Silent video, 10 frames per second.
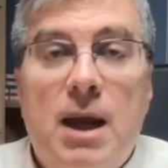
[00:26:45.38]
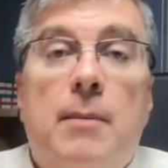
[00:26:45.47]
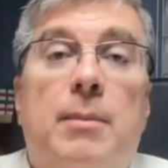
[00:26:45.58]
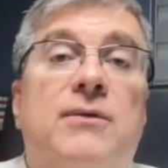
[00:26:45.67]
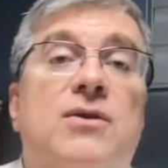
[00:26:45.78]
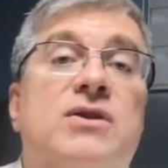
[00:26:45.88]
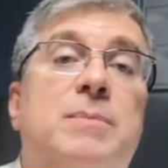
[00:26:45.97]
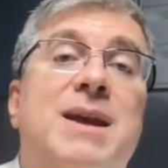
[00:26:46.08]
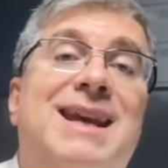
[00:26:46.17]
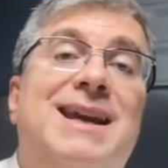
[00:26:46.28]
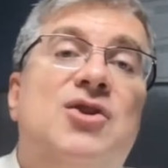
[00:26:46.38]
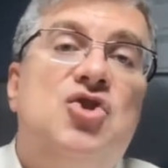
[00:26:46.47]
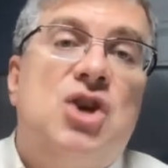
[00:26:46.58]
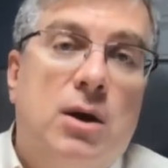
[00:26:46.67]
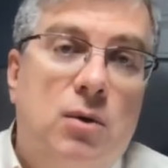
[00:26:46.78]
But if you're speaking
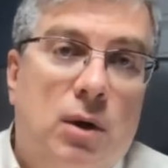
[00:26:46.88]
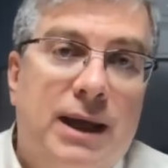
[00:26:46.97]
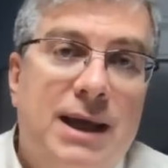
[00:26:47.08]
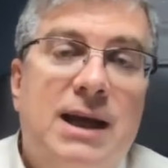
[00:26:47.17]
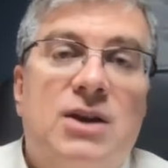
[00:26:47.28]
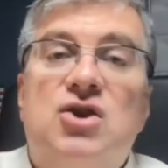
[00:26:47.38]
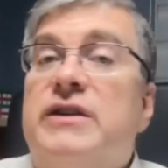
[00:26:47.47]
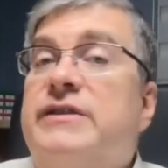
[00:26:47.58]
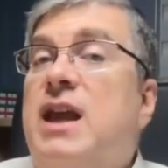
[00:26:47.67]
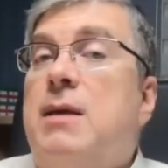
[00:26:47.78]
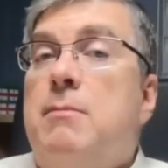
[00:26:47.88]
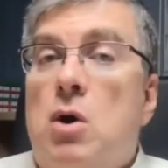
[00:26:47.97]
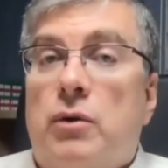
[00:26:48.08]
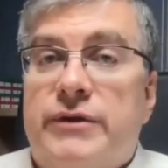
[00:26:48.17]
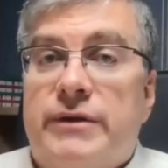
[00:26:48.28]
generally, just say
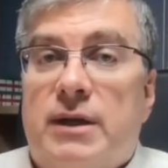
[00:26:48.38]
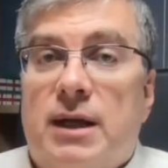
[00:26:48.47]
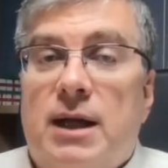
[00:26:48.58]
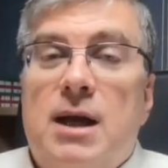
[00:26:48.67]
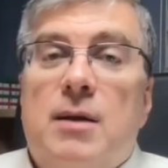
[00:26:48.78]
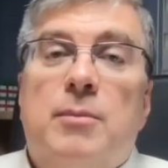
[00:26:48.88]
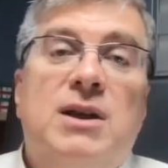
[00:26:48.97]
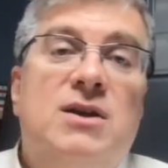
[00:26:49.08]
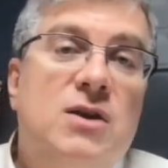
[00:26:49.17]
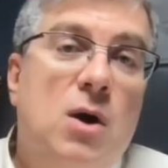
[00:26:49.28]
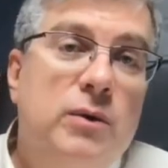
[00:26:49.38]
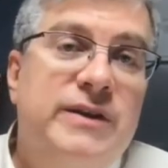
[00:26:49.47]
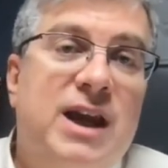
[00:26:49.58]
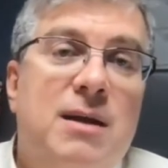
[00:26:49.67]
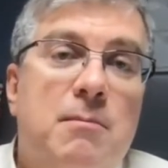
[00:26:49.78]
most. But don't
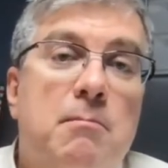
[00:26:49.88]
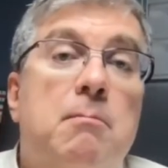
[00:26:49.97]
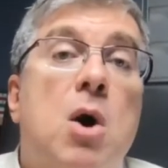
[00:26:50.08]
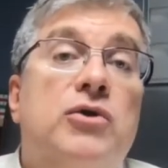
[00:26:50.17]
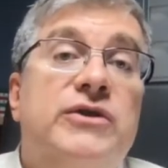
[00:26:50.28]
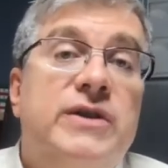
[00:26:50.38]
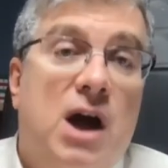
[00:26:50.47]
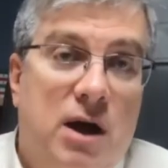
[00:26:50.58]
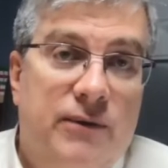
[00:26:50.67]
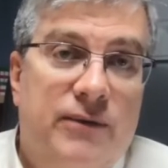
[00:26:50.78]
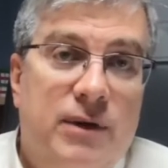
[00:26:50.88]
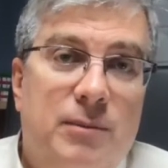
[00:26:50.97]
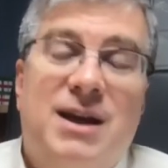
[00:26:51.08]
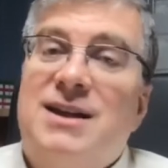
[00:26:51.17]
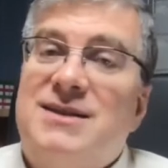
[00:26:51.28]
say most of,
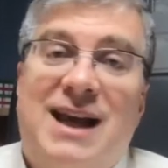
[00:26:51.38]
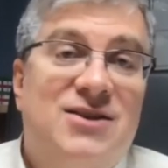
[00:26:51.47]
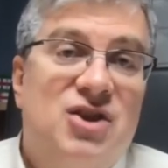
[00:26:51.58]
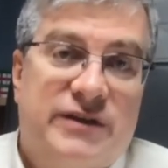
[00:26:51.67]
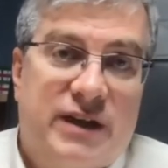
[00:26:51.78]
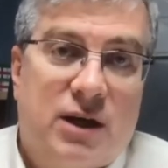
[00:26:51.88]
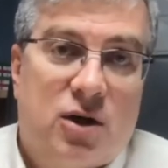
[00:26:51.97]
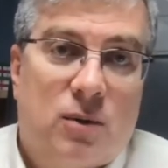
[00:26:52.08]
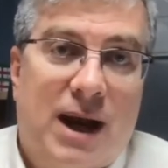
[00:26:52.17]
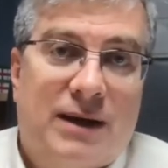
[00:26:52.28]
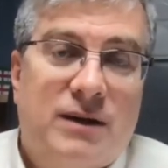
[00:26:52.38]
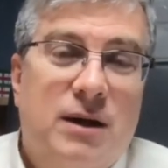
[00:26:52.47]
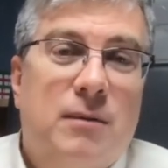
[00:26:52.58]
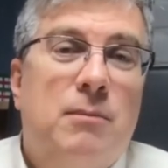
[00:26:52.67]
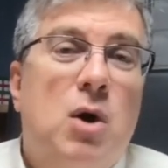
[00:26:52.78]
because that's just incorrect.
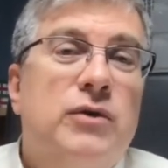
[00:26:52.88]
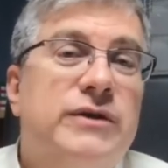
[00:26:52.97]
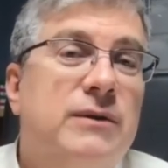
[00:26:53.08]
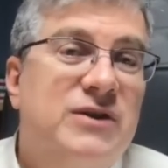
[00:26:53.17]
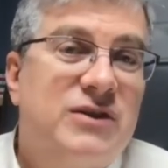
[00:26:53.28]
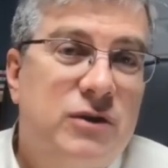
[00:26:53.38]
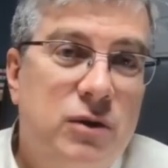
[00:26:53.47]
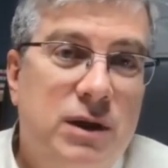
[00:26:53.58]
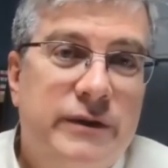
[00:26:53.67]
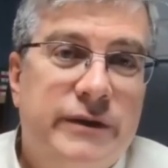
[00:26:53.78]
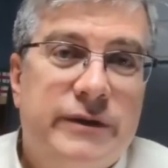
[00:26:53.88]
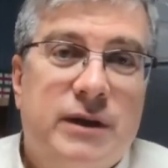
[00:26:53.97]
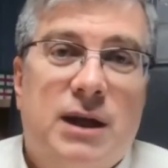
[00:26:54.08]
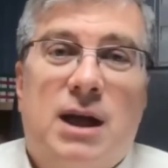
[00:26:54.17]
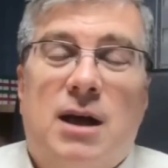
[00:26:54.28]
Most of students,
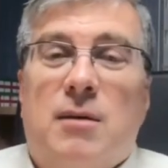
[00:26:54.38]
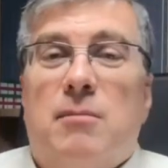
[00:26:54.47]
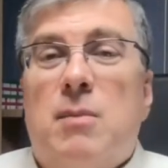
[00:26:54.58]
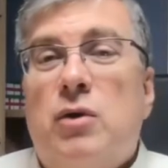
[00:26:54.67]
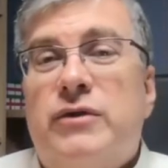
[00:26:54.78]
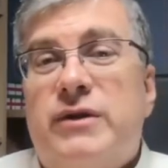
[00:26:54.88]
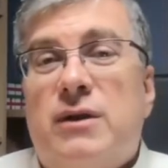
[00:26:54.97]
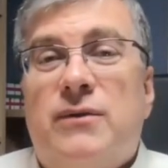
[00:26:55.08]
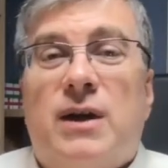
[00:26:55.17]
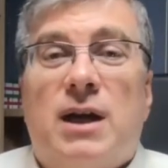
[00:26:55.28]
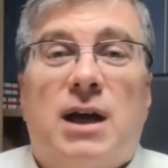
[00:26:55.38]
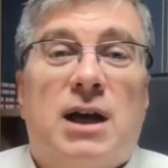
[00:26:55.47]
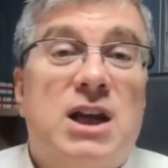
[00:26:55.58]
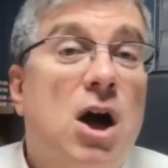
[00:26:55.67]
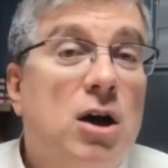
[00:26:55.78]
most of
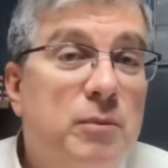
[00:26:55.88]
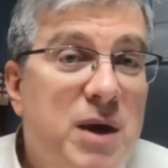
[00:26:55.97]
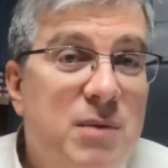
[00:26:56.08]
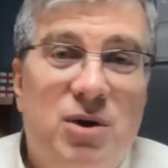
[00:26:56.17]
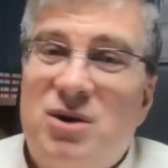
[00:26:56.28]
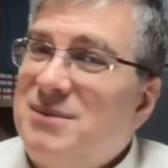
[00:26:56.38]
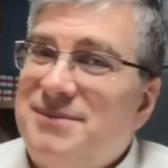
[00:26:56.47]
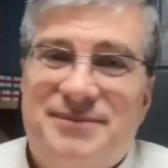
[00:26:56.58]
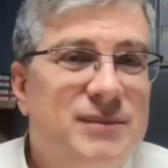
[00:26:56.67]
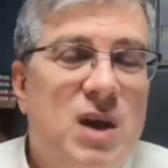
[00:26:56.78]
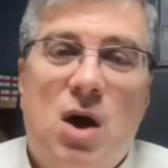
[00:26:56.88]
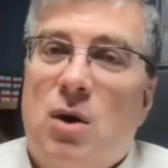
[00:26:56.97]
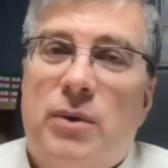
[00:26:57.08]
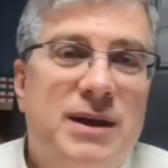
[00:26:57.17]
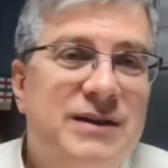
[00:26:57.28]
young people.
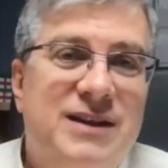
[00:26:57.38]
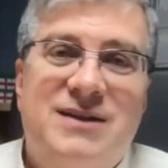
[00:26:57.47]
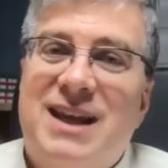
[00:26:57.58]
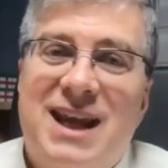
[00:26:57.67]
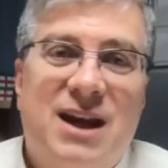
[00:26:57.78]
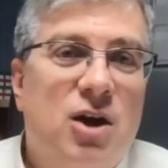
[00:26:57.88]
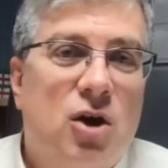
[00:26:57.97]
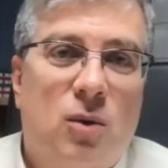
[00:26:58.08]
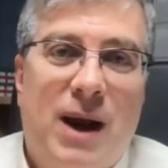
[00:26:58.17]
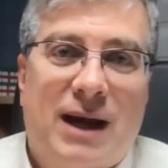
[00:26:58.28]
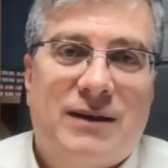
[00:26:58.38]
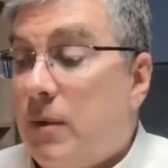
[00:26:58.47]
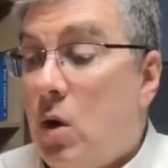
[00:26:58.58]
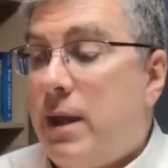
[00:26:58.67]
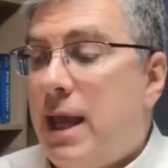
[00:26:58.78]
No, this is incorrect.
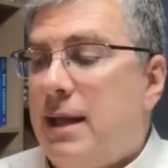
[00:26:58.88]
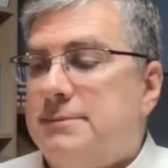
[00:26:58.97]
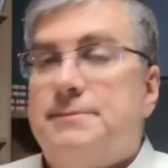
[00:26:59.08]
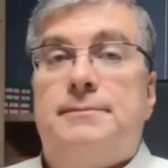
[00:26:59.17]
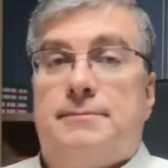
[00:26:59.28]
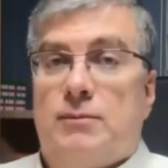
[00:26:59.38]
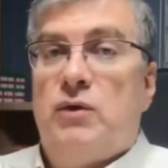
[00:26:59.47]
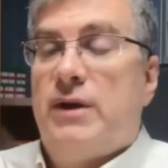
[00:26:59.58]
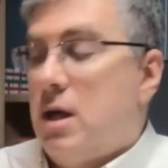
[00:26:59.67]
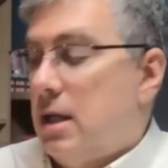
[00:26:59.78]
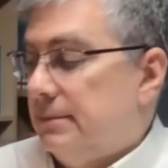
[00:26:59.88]
Okay, moving on.